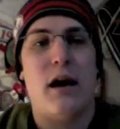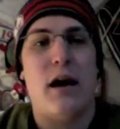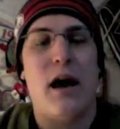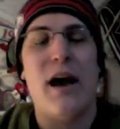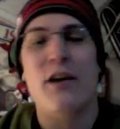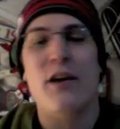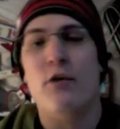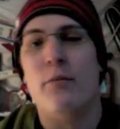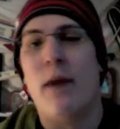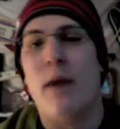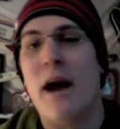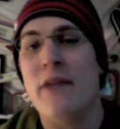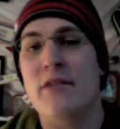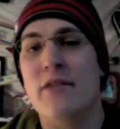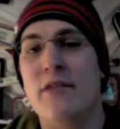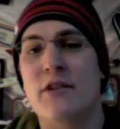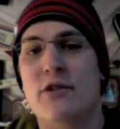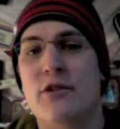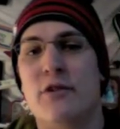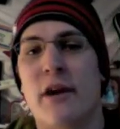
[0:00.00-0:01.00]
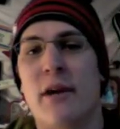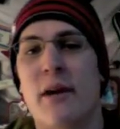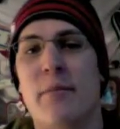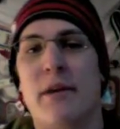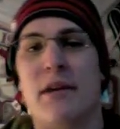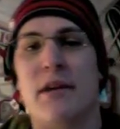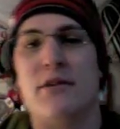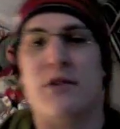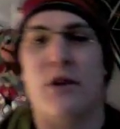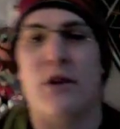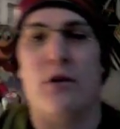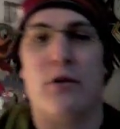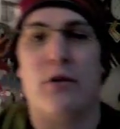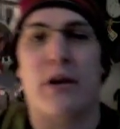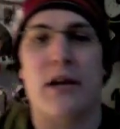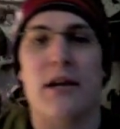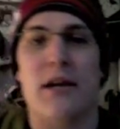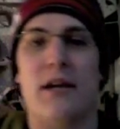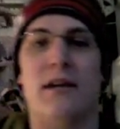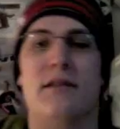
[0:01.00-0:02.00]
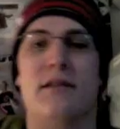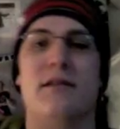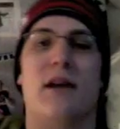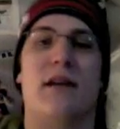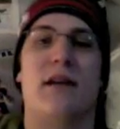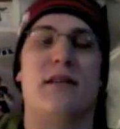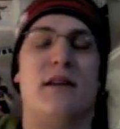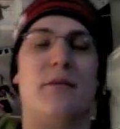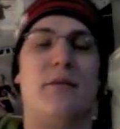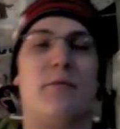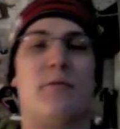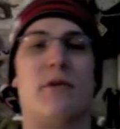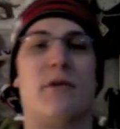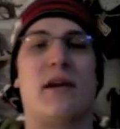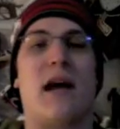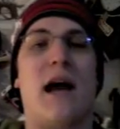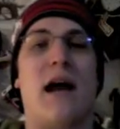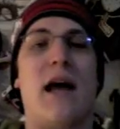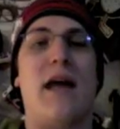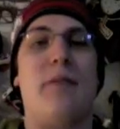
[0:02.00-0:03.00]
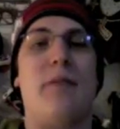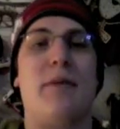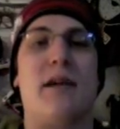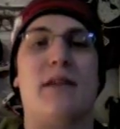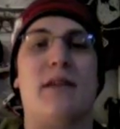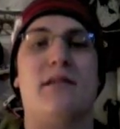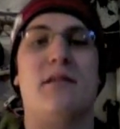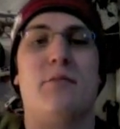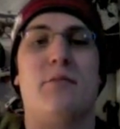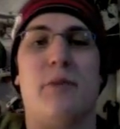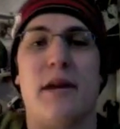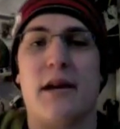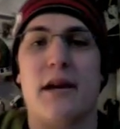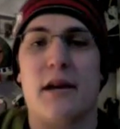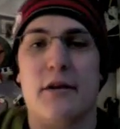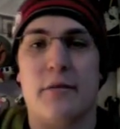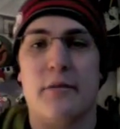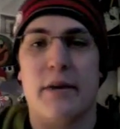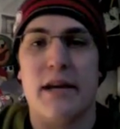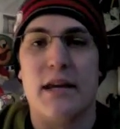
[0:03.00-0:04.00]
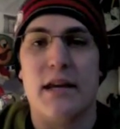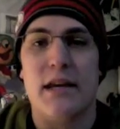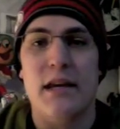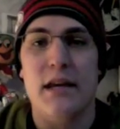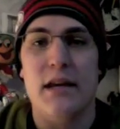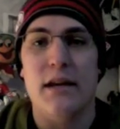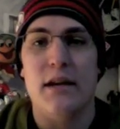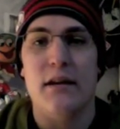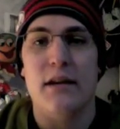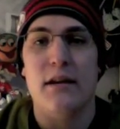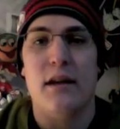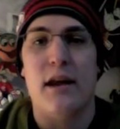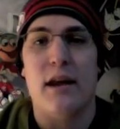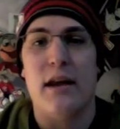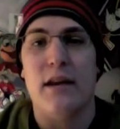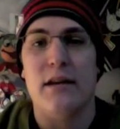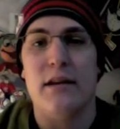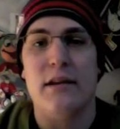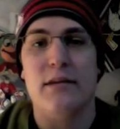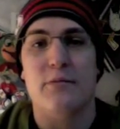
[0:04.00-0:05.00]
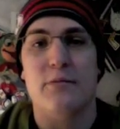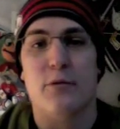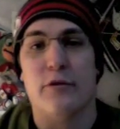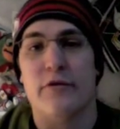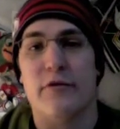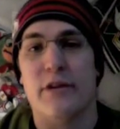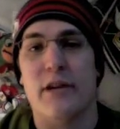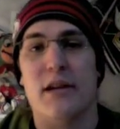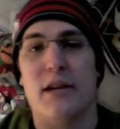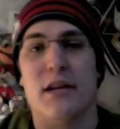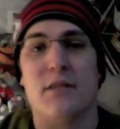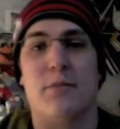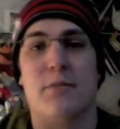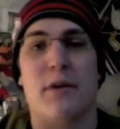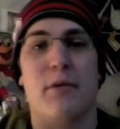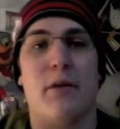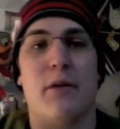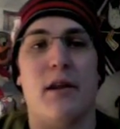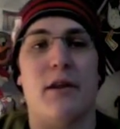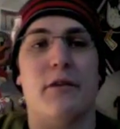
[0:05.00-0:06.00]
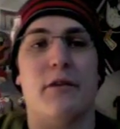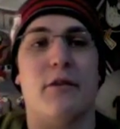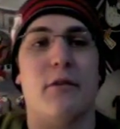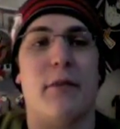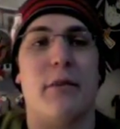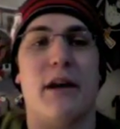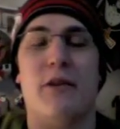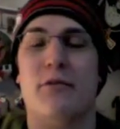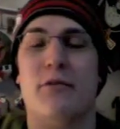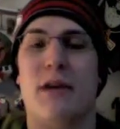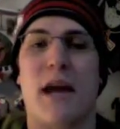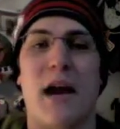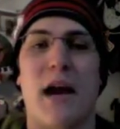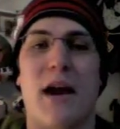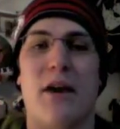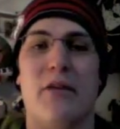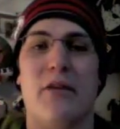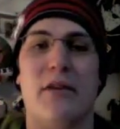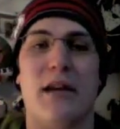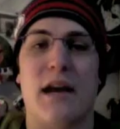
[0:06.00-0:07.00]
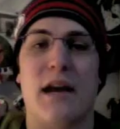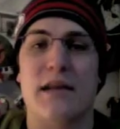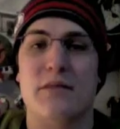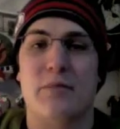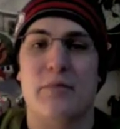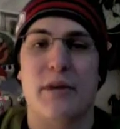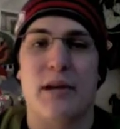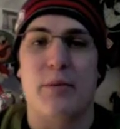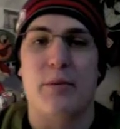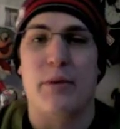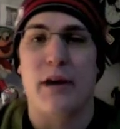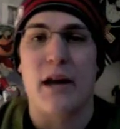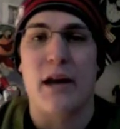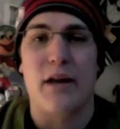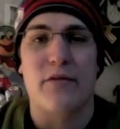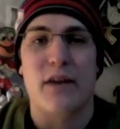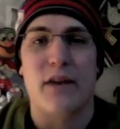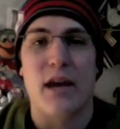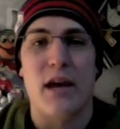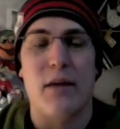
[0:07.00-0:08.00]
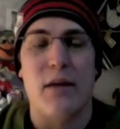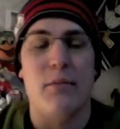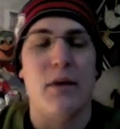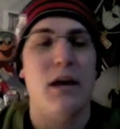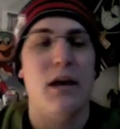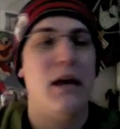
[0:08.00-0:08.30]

I don't mind this trade because Jokinen is not the number one guy and because he's playing under Mike Keenan and he's proven that he does play well under him. I don't care that he hasn't played a playoff game.